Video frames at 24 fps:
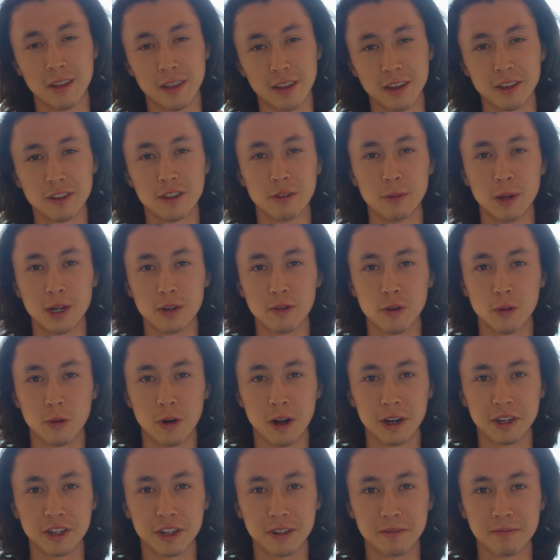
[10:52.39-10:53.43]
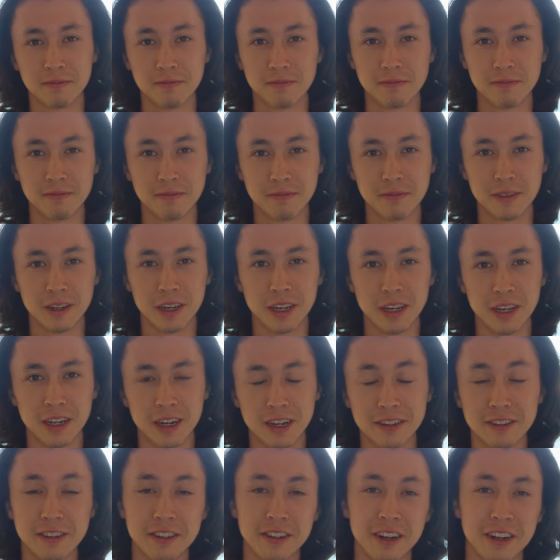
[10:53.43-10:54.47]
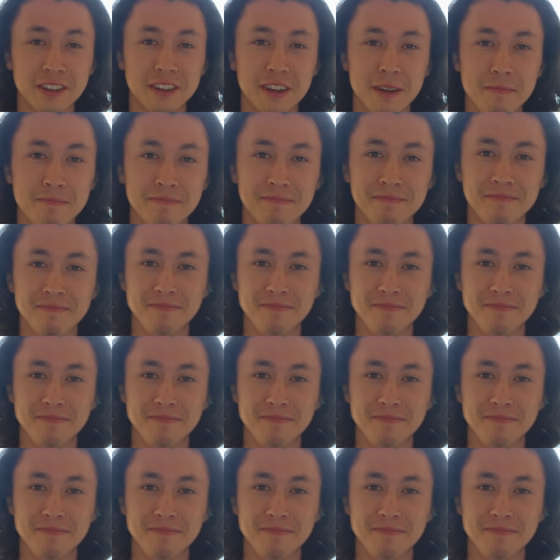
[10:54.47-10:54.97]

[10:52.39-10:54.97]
Thanks so much for watching, and I'll see you next time.